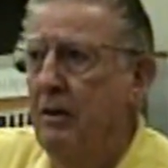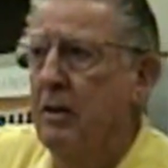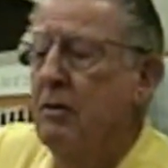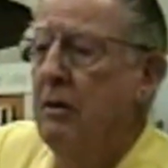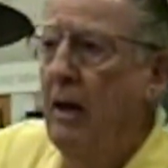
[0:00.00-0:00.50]
it
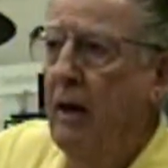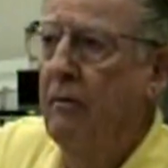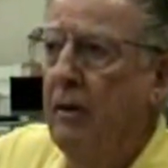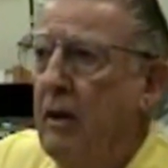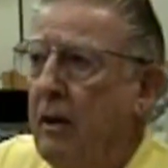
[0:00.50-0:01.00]
doesn't
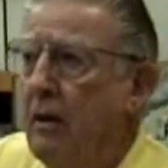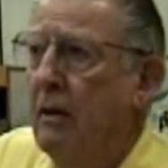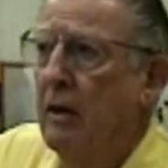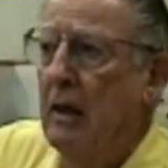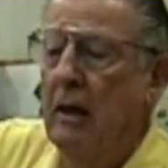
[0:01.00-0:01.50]
have
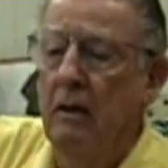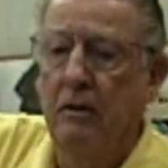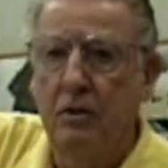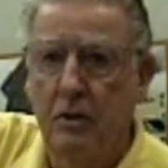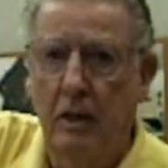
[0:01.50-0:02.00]
any
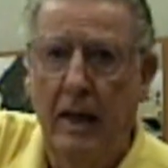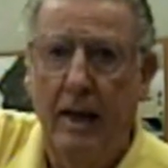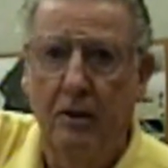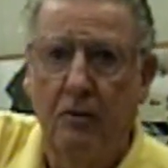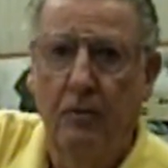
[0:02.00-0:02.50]

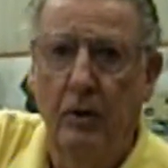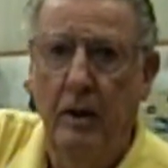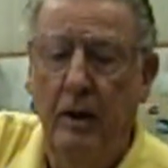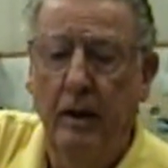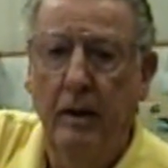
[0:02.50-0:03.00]
slats for
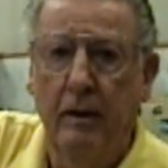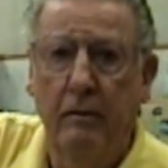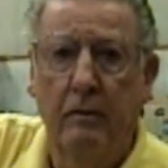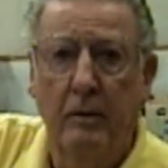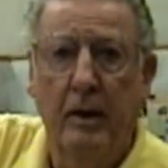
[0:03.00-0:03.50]
leading
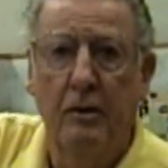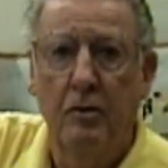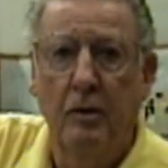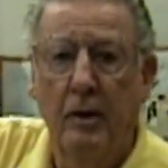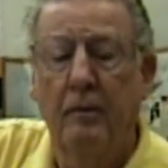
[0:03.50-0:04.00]
it,
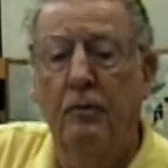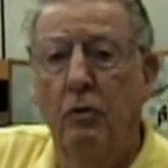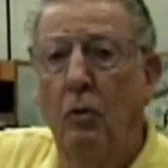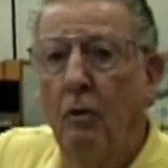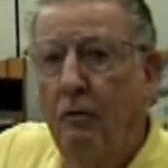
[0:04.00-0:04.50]
edge lift
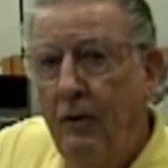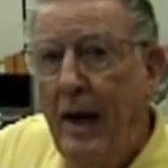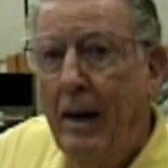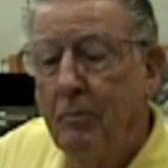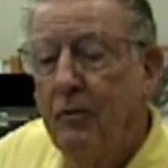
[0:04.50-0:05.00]
or
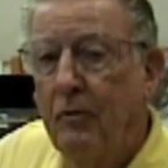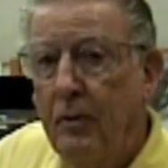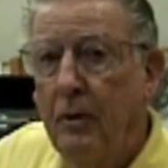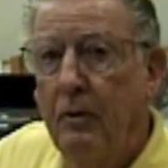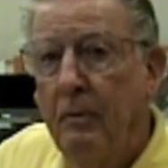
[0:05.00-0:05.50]
flaps
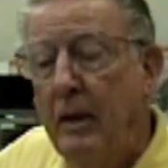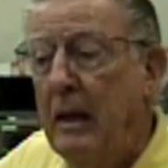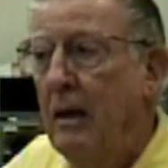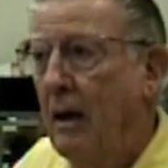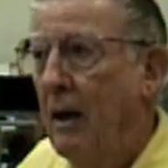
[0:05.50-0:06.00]
for
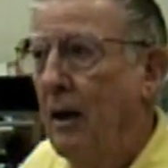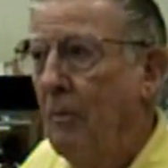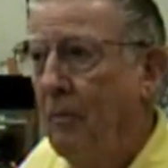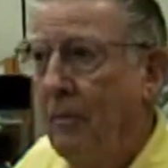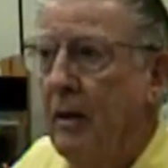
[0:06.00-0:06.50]

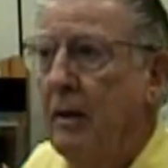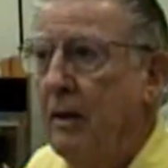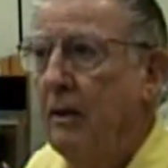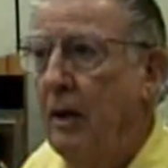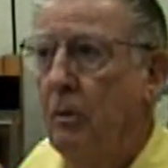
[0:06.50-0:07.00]
um,
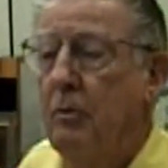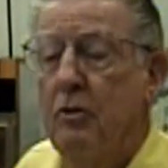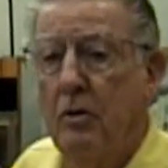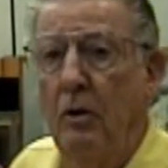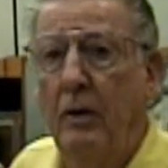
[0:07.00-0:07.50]
to help
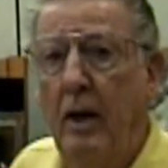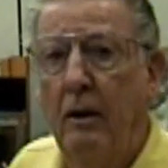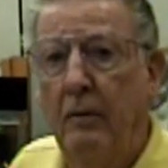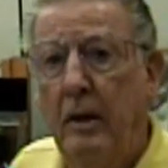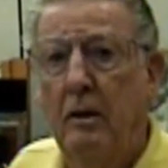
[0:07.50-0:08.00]
you slow
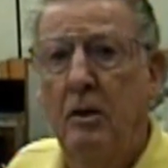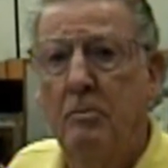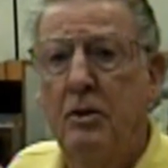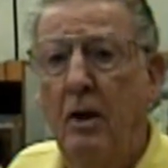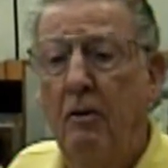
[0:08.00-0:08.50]
down. It
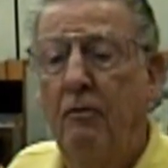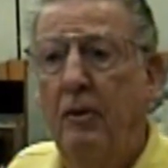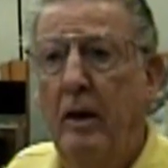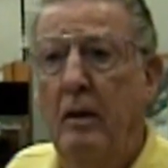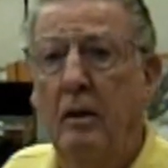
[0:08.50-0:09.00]
comes down
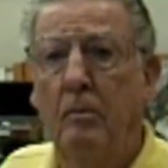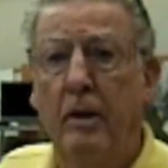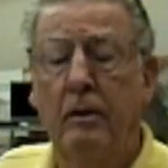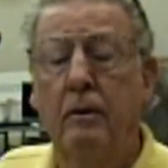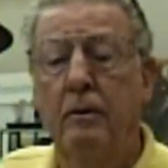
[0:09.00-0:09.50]
finally at
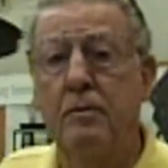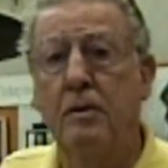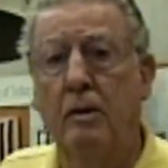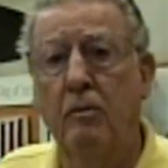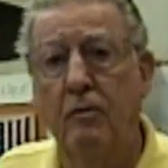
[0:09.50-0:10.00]
about
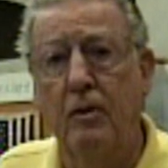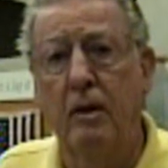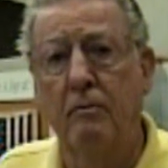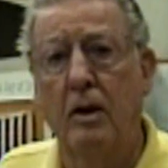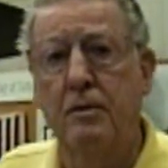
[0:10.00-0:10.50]

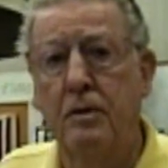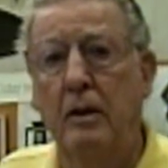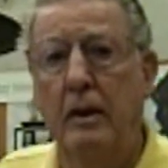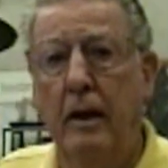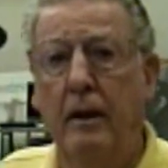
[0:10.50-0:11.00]
175 knots
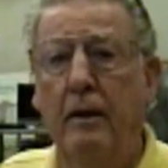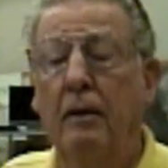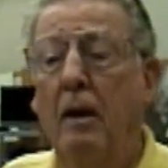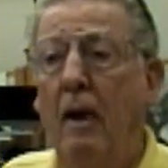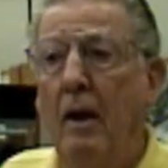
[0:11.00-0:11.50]
indicated,